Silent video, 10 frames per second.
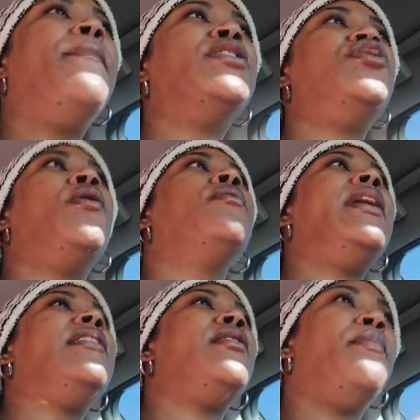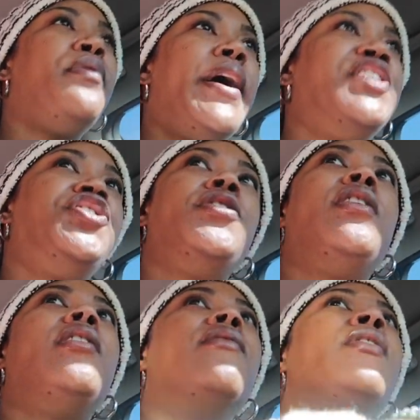But don't let the pressure
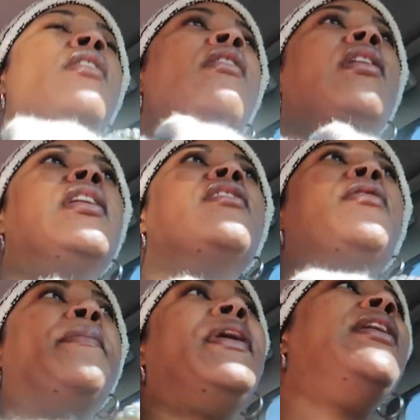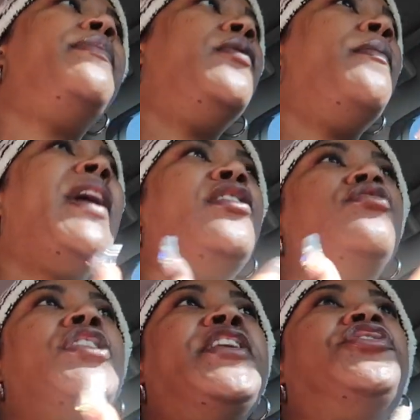of other people make
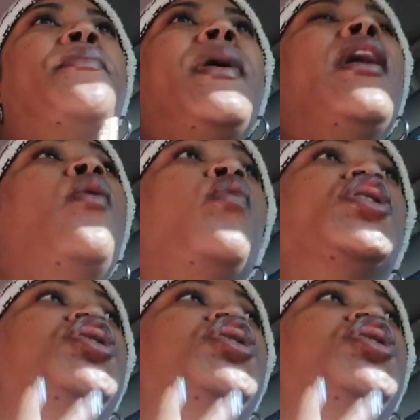you change your mind on what